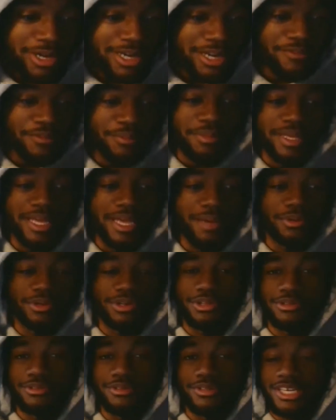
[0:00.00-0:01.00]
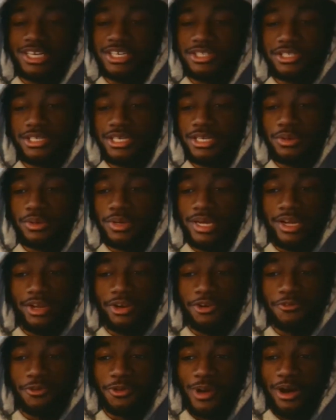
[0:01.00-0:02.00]
even be able to continue the
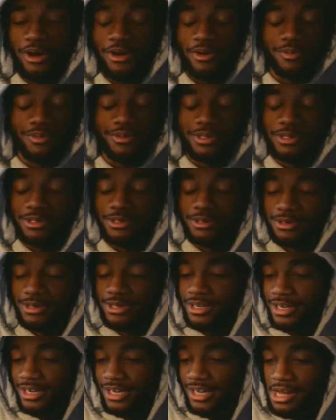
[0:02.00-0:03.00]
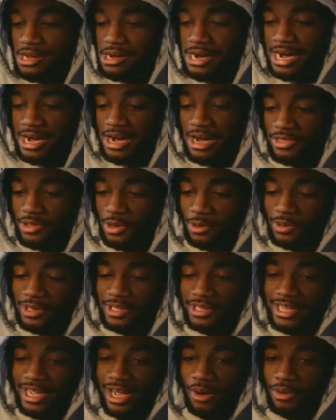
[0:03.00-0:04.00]
interview. I would have, the only
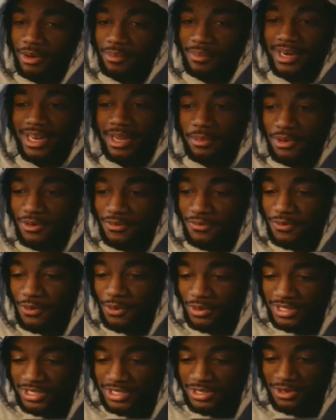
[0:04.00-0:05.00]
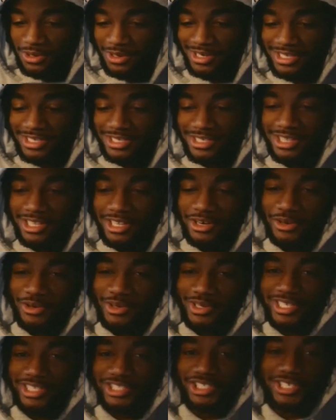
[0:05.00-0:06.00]
thing I would have been able to focus on is
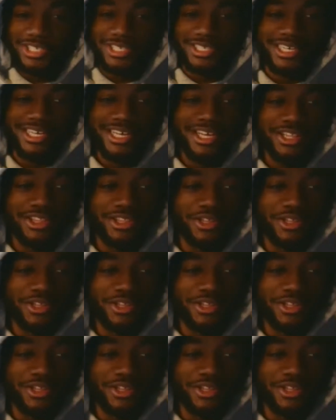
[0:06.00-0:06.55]
literally just the